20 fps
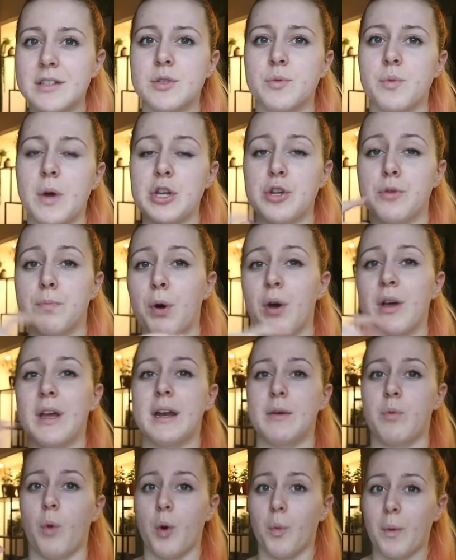So when you put
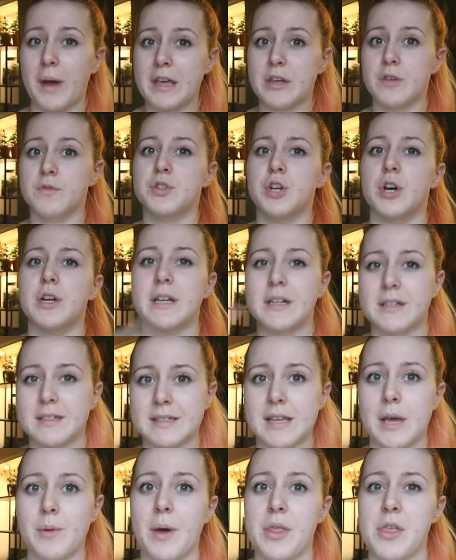in what weight you've done, it'll
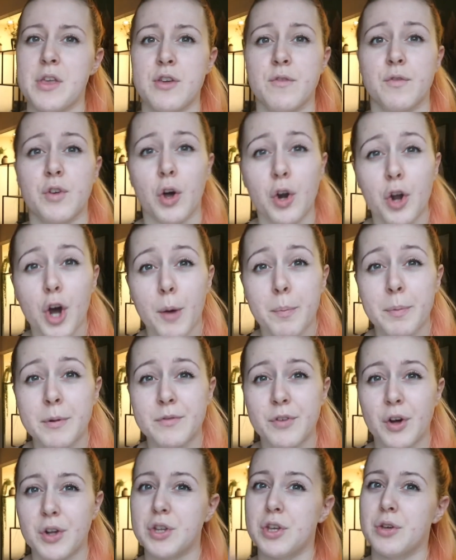say whether you've gone up
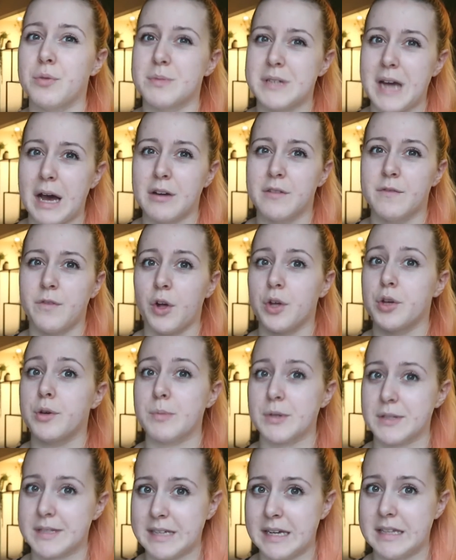in volume, down in
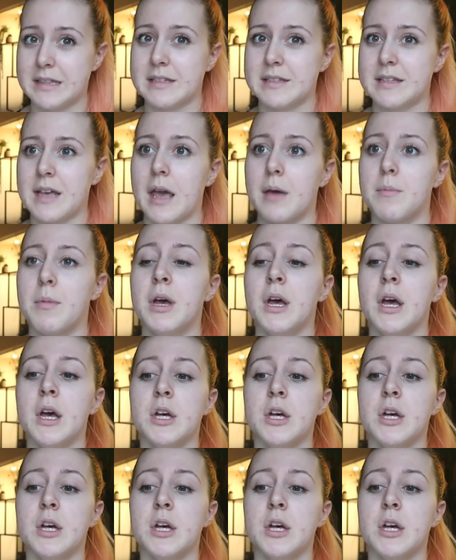volume, or stayed the same.